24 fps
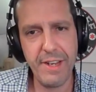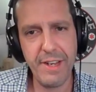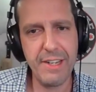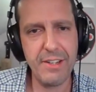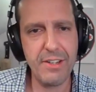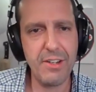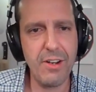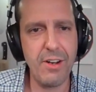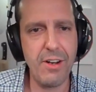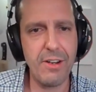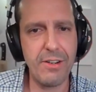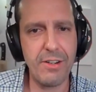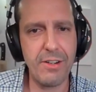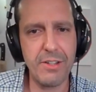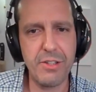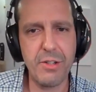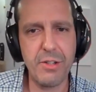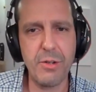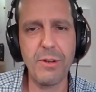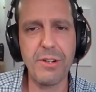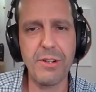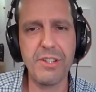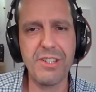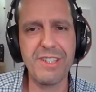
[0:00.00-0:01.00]
and daughters,
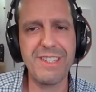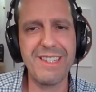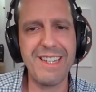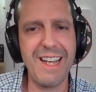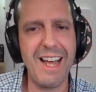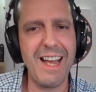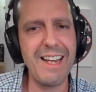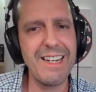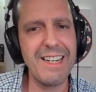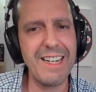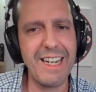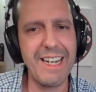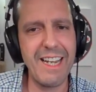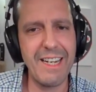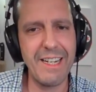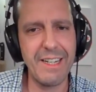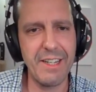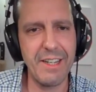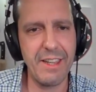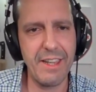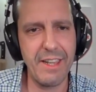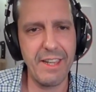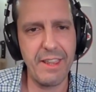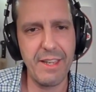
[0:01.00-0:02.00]
who are just dying to get
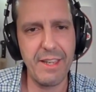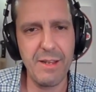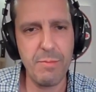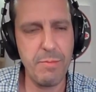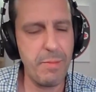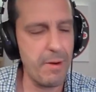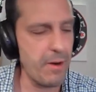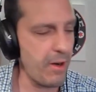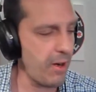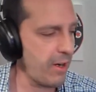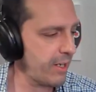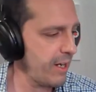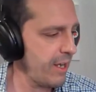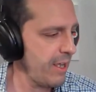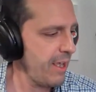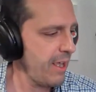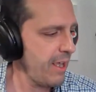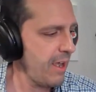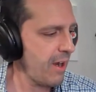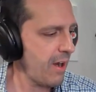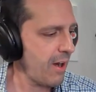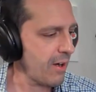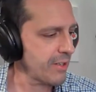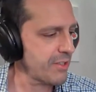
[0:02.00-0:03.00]
into the theme park,
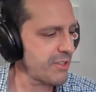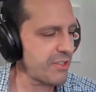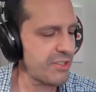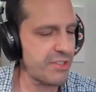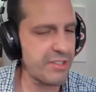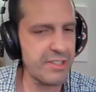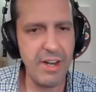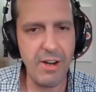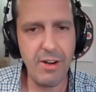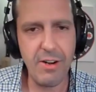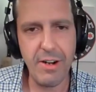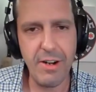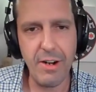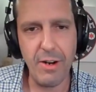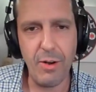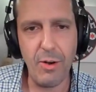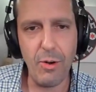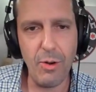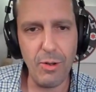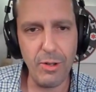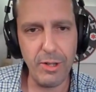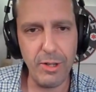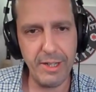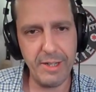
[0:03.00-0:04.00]
are staring a
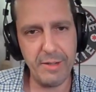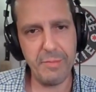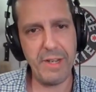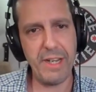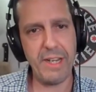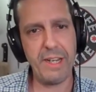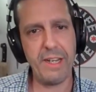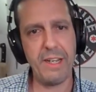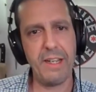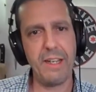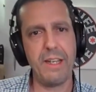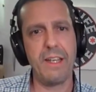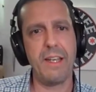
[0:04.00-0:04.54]
hole in me.